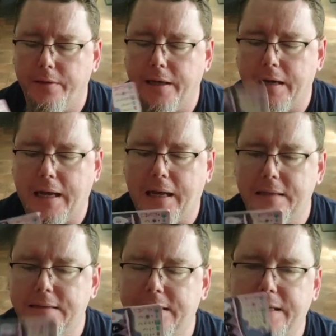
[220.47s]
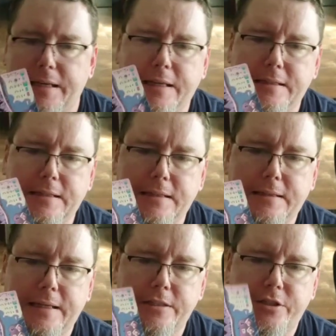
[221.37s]
that has the
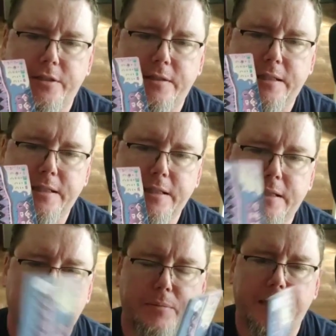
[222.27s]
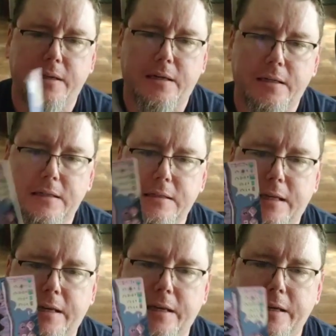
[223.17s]
indentations in it, and
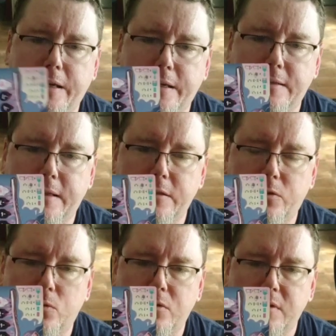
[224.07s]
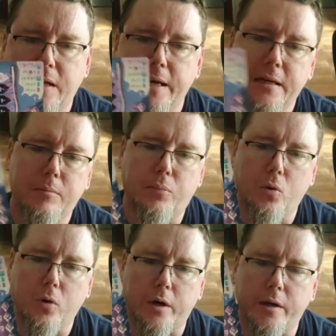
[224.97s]
because it is a dual-sided
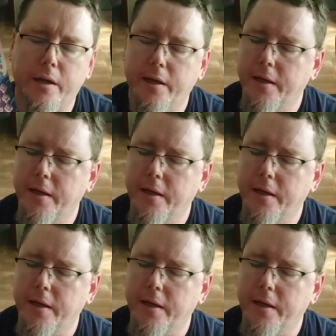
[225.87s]
board,